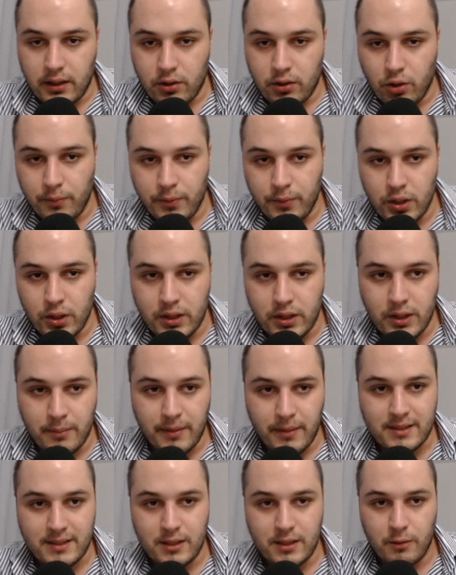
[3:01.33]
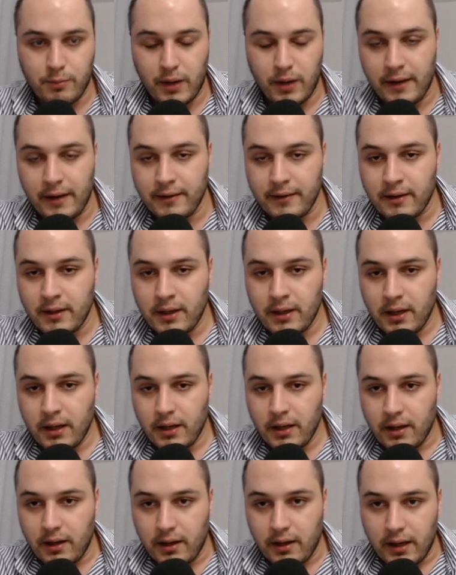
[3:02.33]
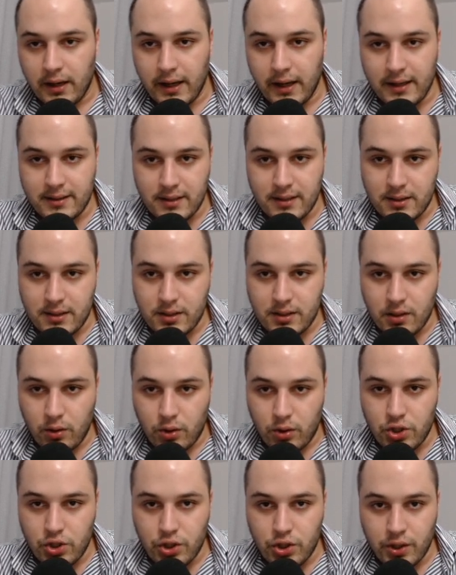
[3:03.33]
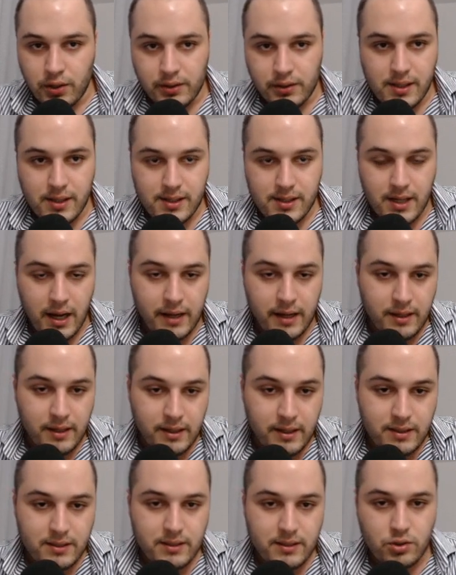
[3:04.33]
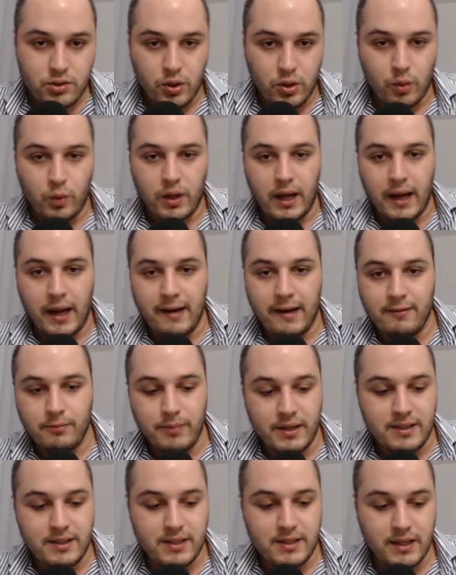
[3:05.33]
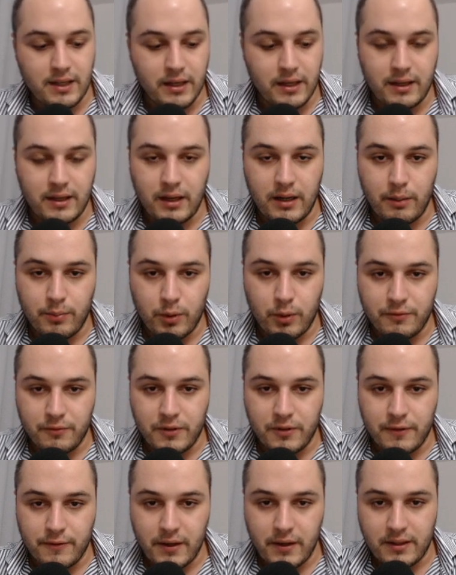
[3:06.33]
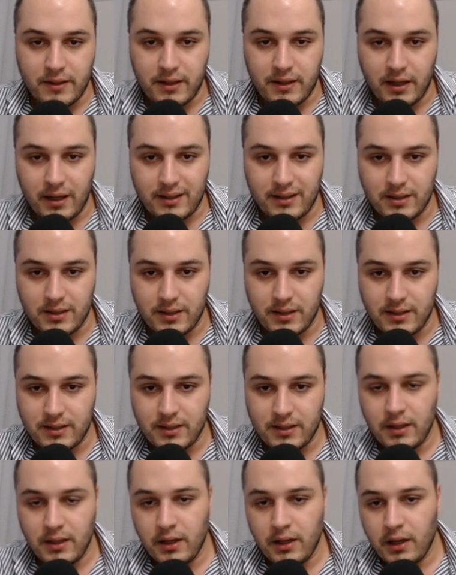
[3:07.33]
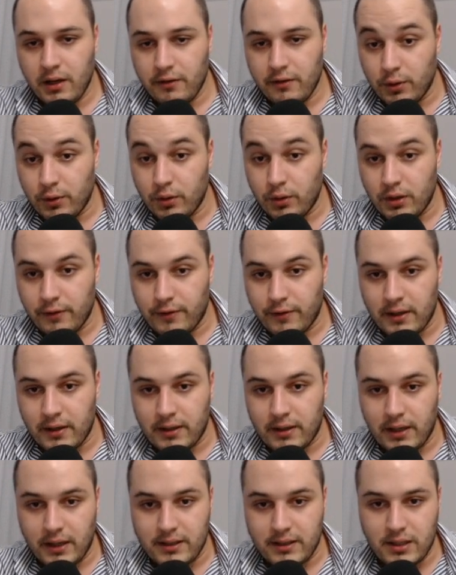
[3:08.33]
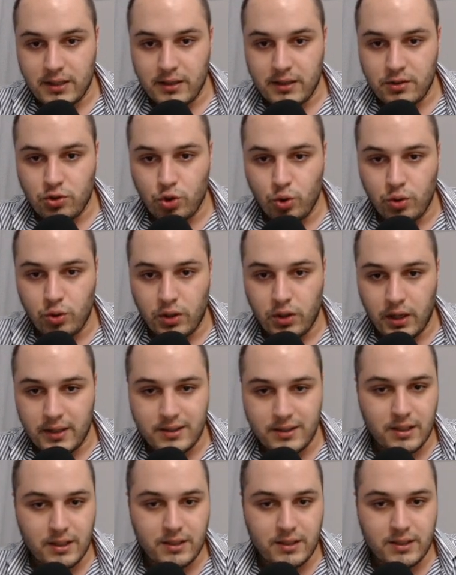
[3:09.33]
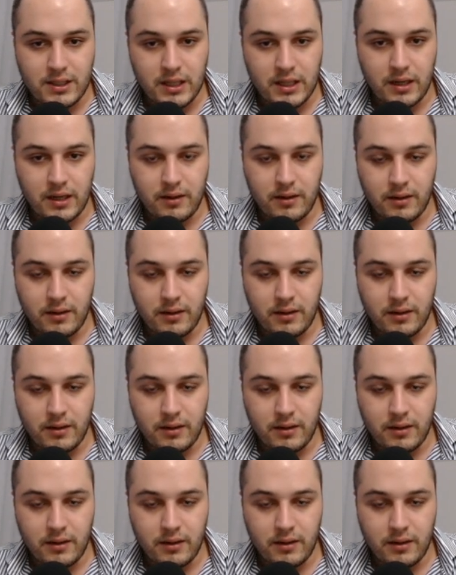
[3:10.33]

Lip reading: community master plan as its original design is. So we have basically a couple of different clusters, few different clusters. 2 clusters here